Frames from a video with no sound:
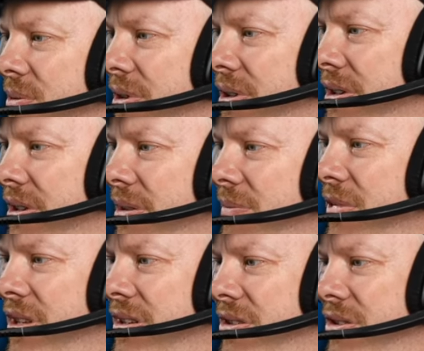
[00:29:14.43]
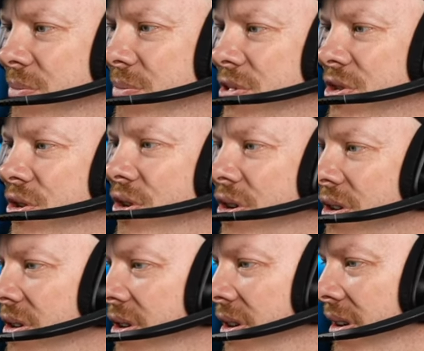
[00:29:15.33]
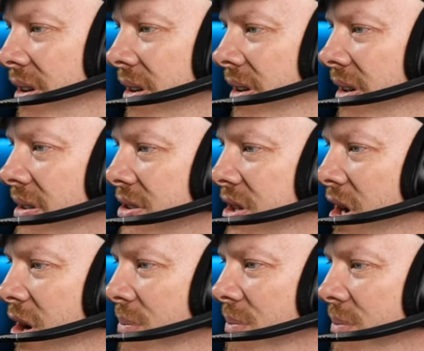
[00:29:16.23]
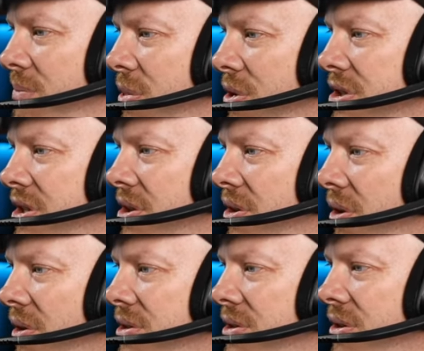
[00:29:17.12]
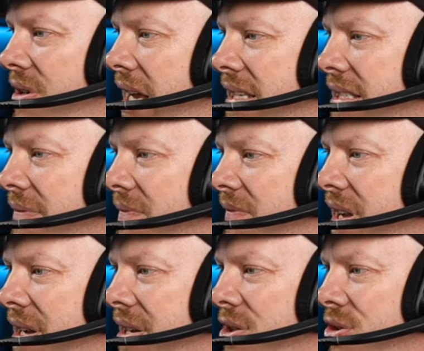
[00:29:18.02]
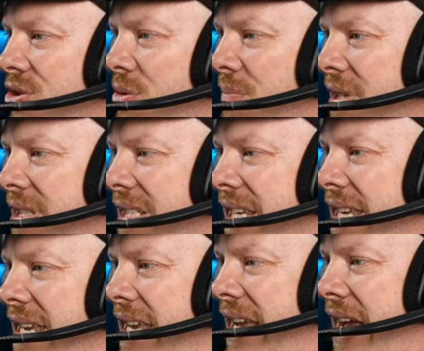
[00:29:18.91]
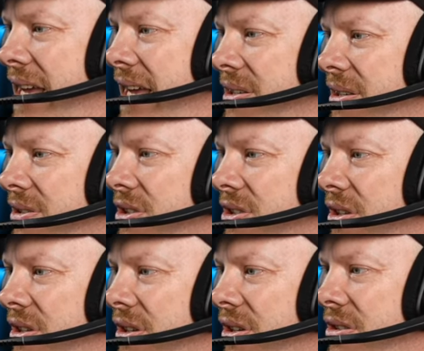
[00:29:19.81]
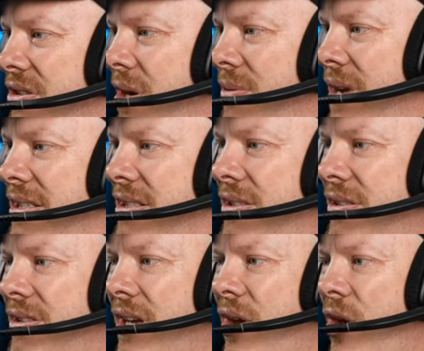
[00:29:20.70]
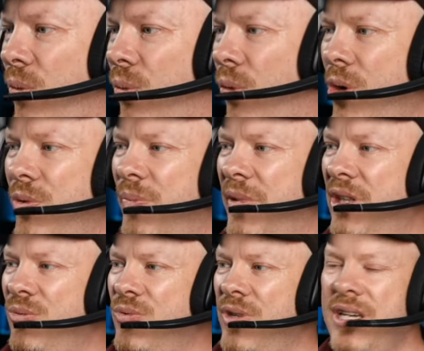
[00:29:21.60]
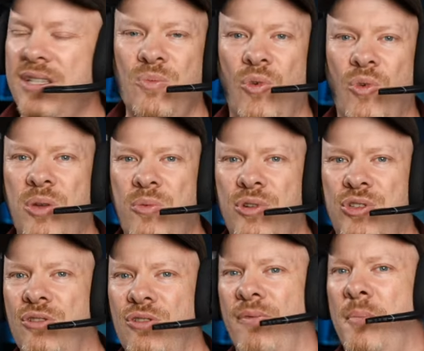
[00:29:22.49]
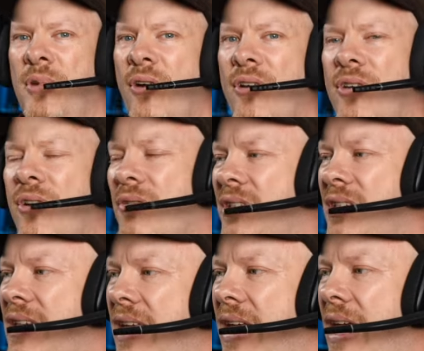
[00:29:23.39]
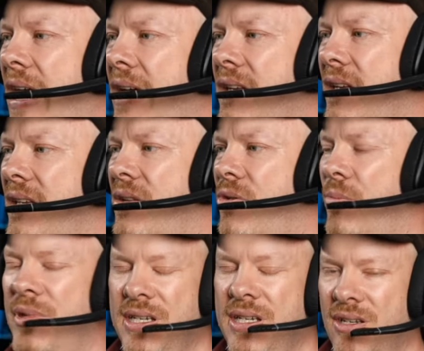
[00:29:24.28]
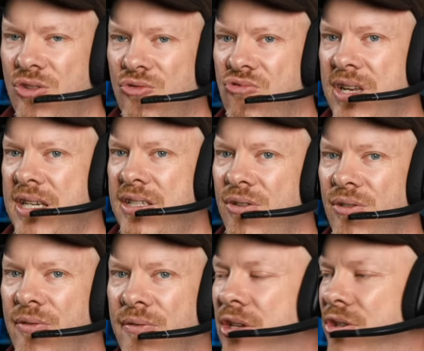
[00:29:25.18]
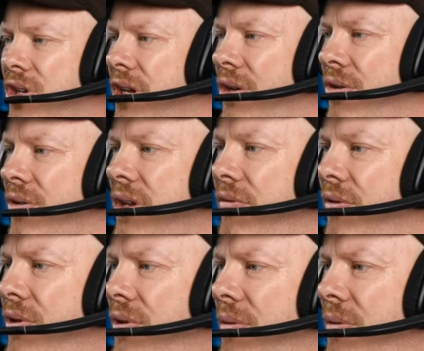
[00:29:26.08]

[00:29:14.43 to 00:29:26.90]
um, someone's got so much Nikon glass and thinking of jumping to Canon, uh, so hesitant. Why would be the reason why you would jump from Nikon to Canon? Is there a particular reason or feature you're looking for?